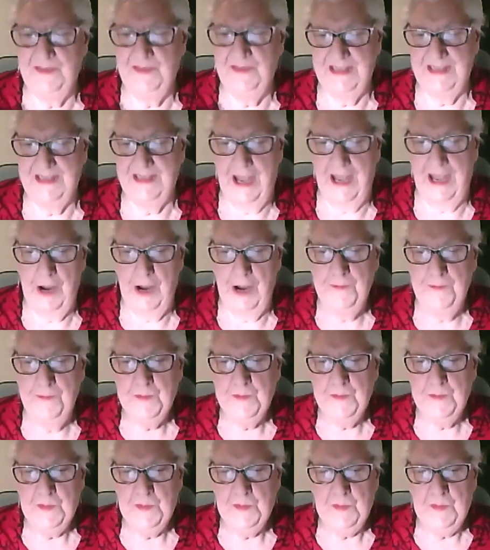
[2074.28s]
there
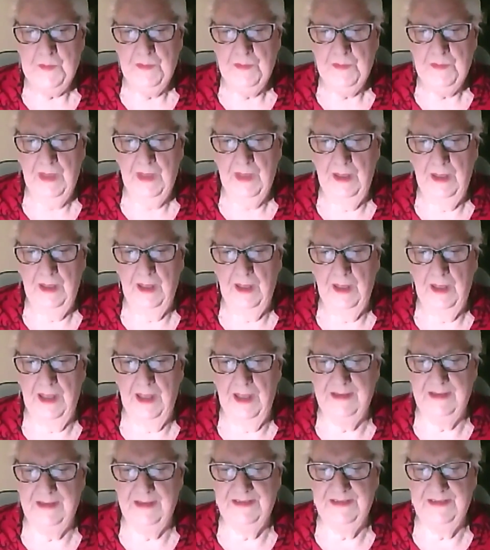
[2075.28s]

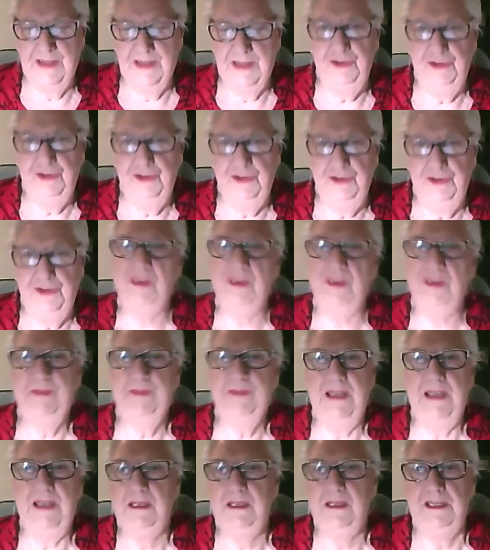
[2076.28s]
is that no one's paid
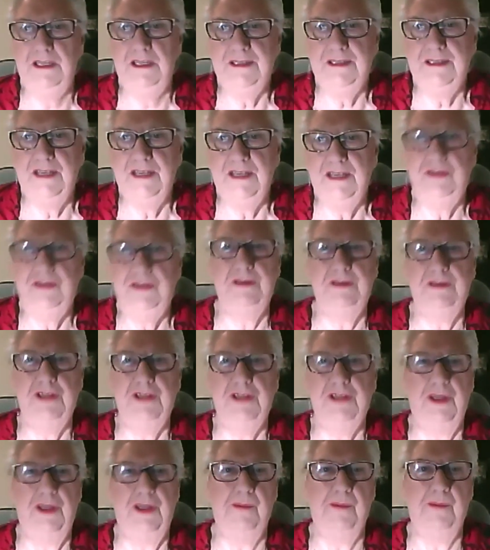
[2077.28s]
any attention to
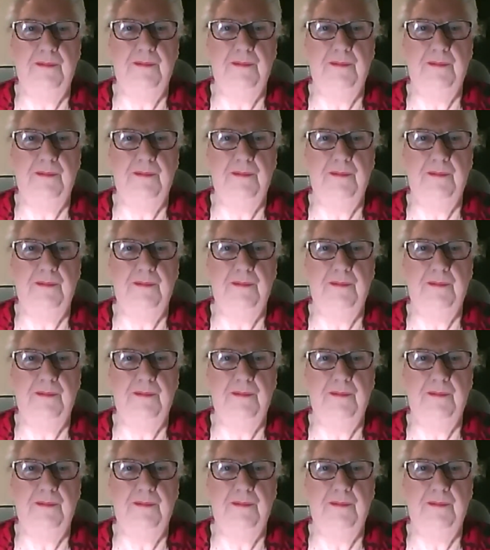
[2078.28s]
them.